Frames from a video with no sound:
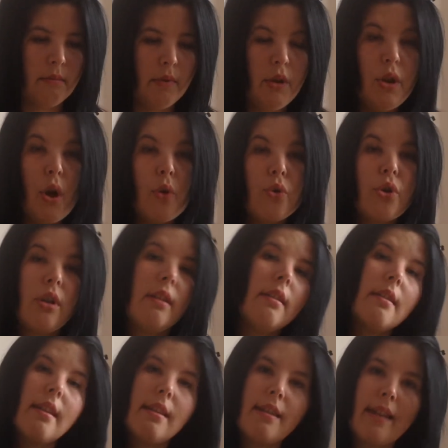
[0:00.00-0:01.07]

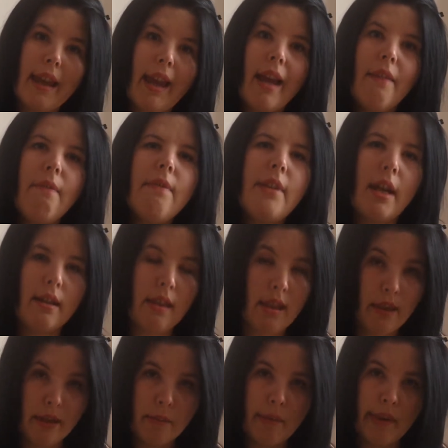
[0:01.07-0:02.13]
notion that they have done
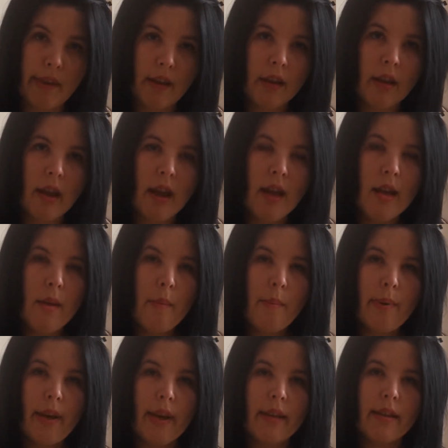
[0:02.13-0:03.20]
something,
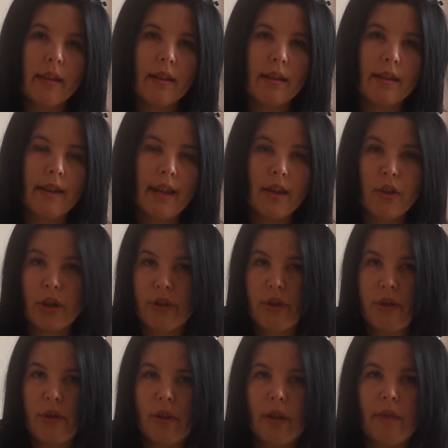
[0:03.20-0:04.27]
but they're just
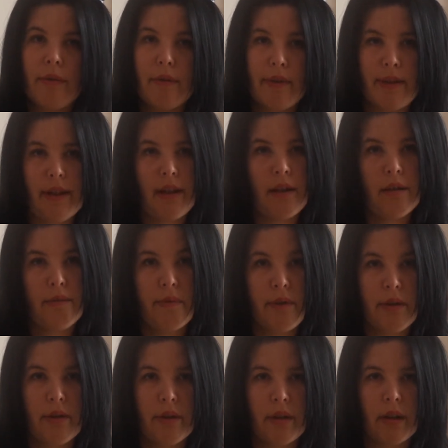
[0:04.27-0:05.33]
doing for sake of
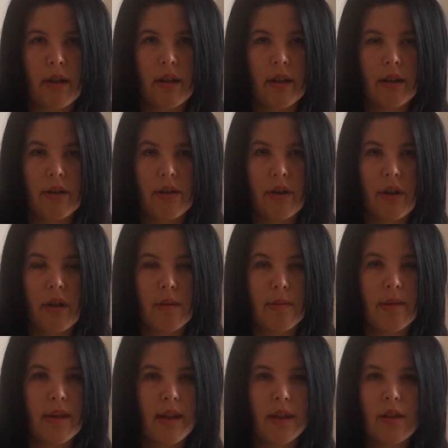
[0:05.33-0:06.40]
doing, in
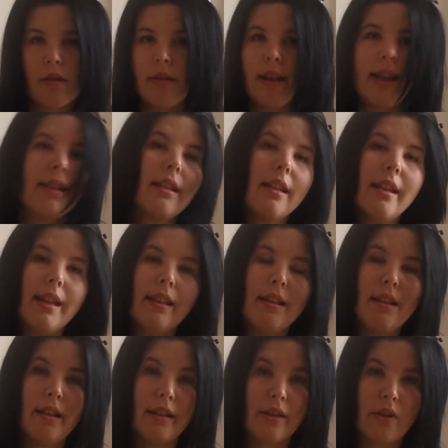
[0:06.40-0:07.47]
terms they're not getting
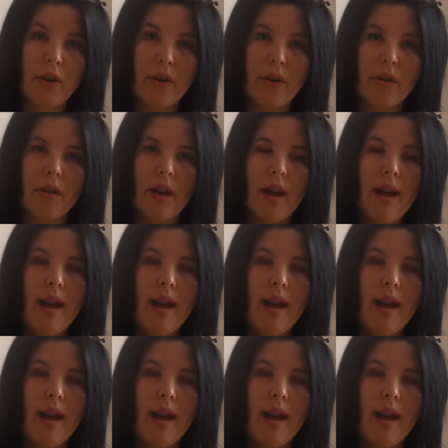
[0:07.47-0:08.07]
any return.